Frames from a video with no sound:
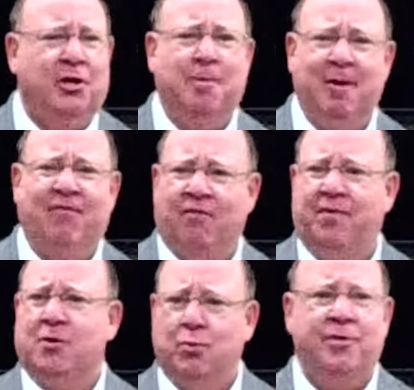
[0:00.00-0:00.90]
going to be
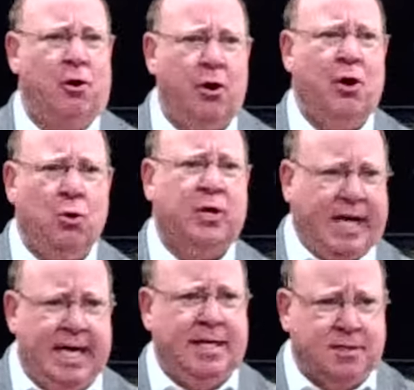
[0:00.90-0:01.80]
fulfilled when there are
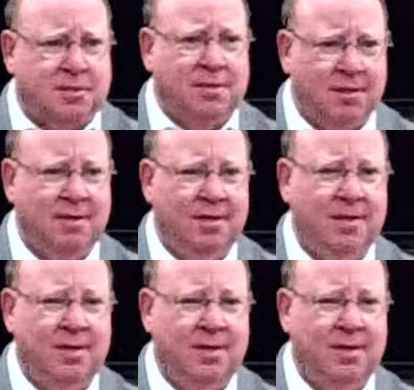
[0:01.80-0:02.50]
no kids?